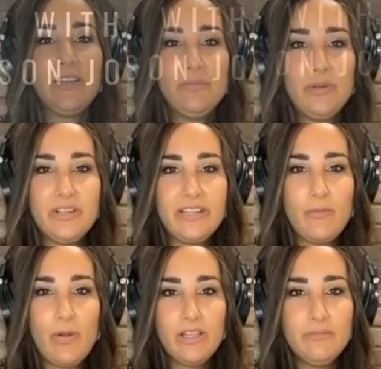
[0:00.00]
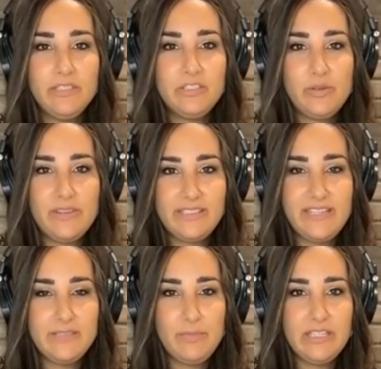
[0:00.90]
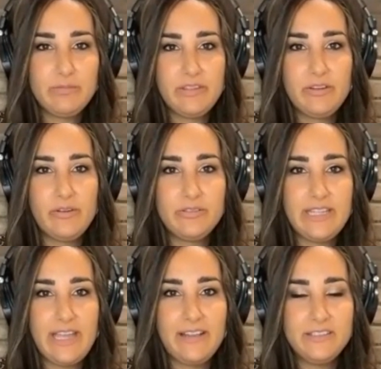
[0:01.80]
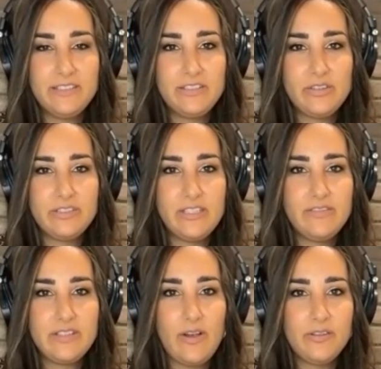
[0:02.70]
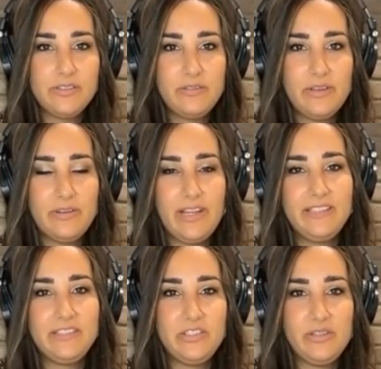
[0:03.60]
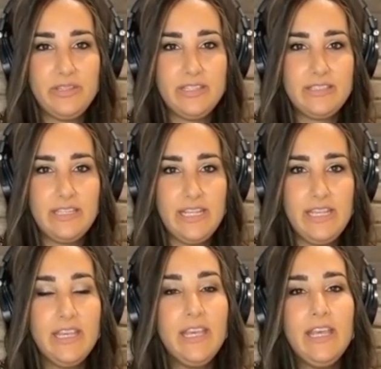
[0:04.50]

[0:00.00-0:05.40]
morning and welcome to Jew in the City Speaks with your host, Allison Josephs, also known as Jew in the City.